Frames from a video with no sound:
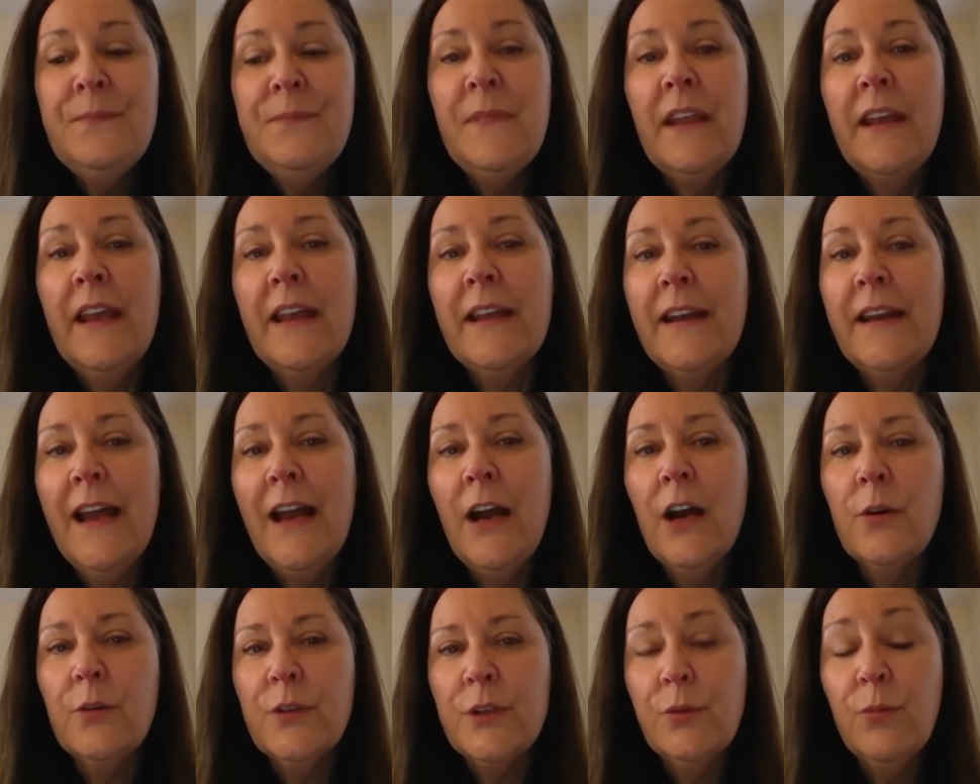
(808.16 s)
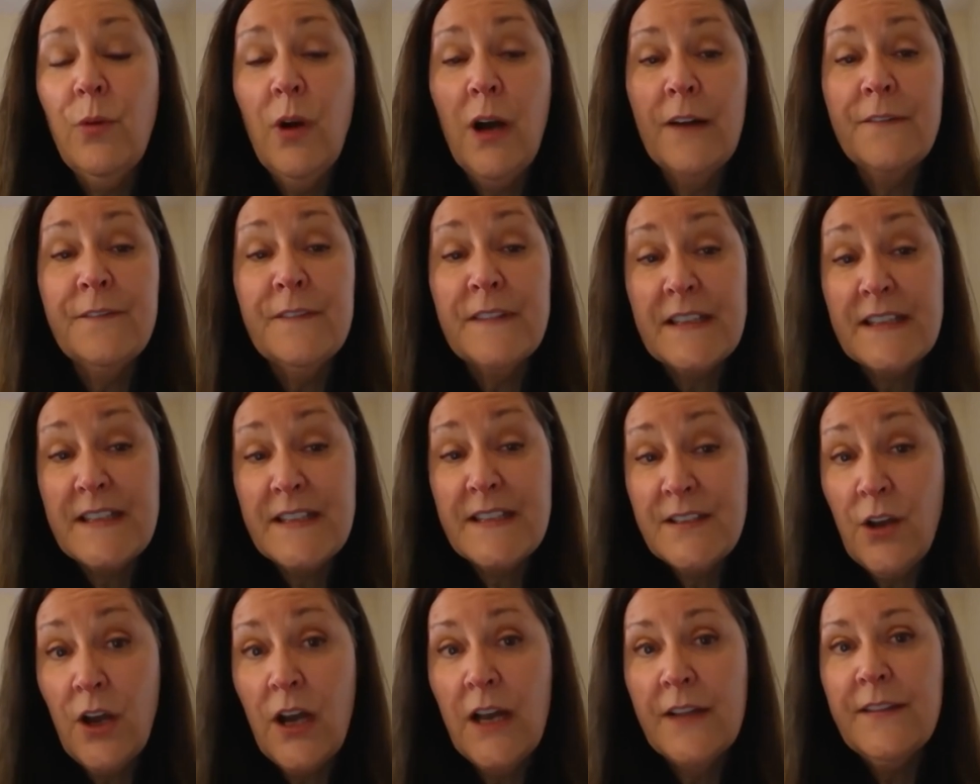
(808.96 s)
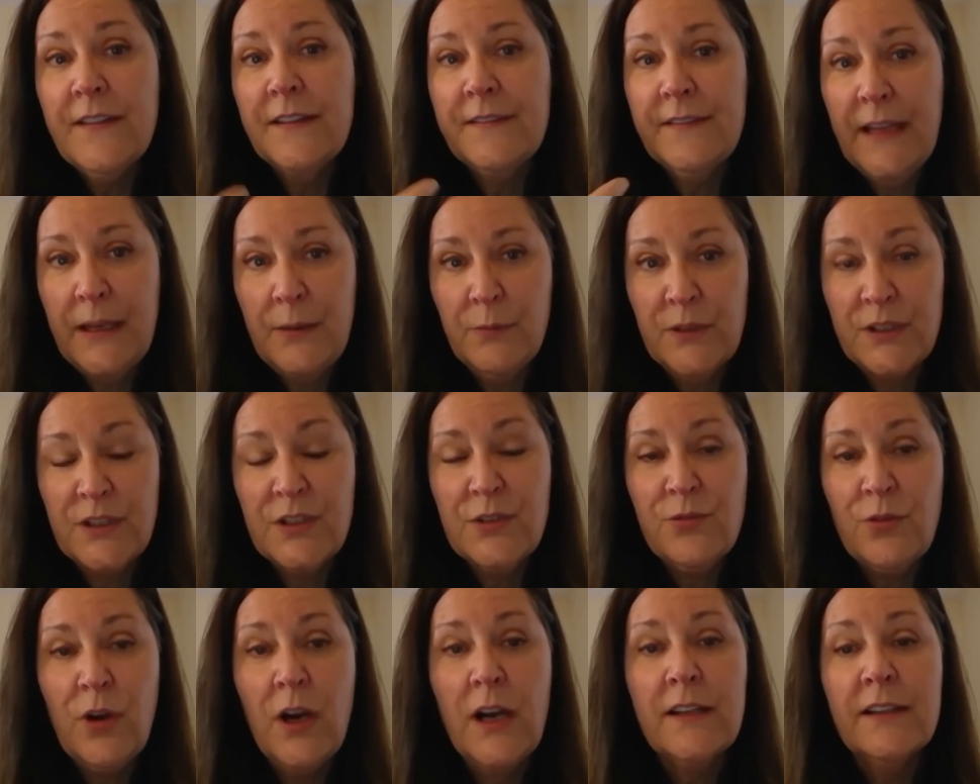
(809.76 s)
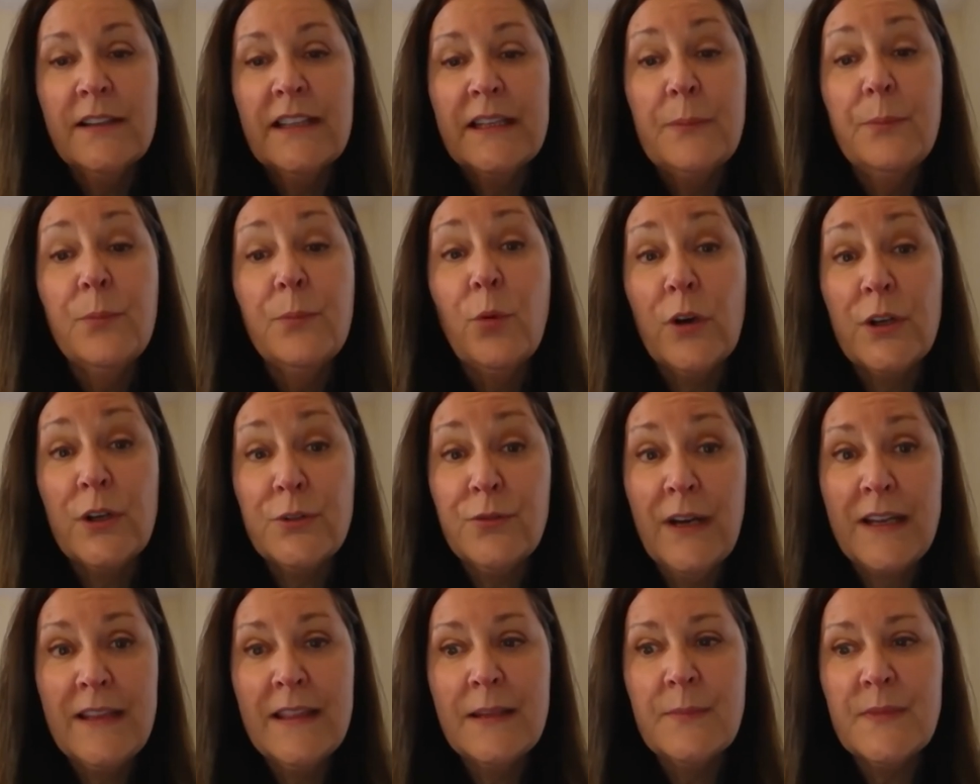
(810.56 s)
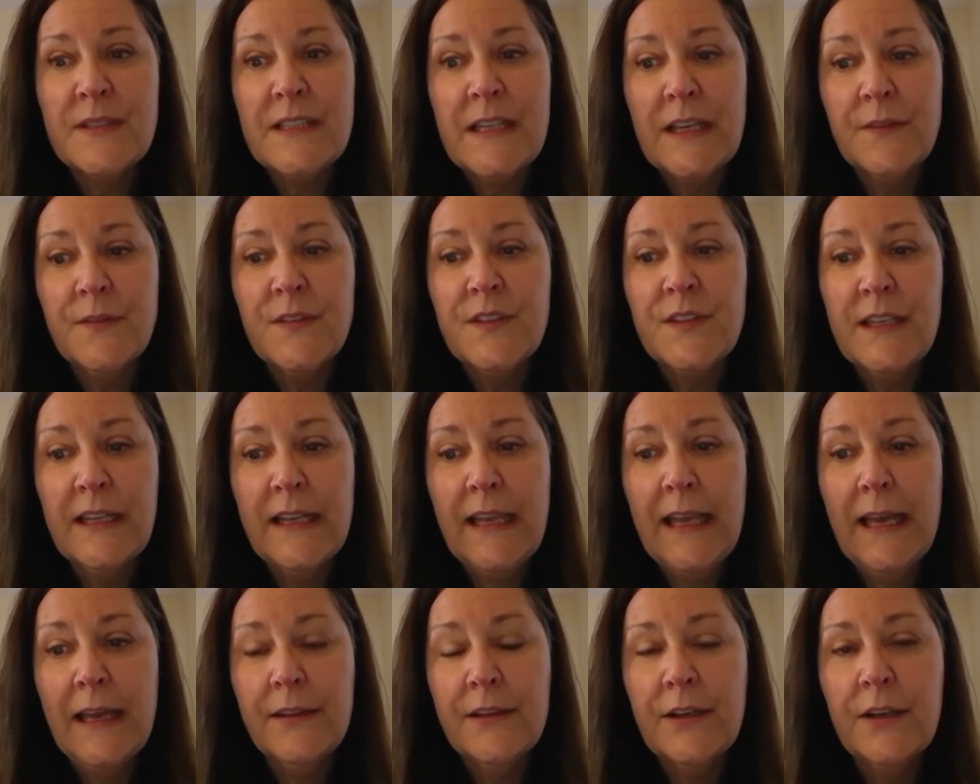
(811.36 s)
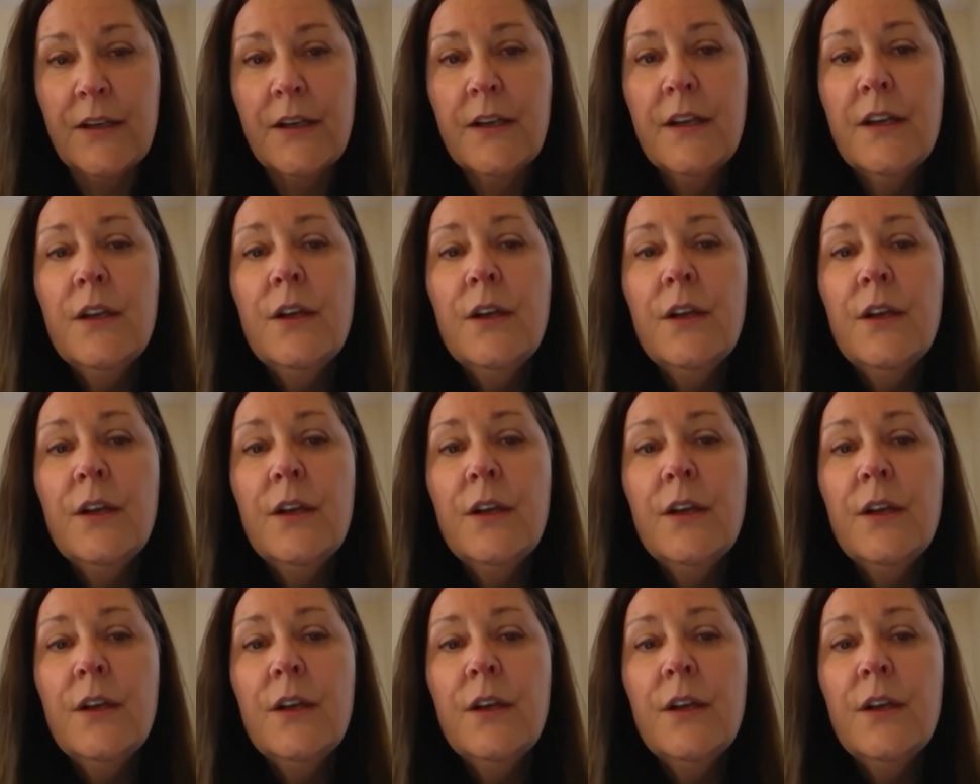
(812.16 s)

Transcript: and how you often saw that they would strongly portray themselves together.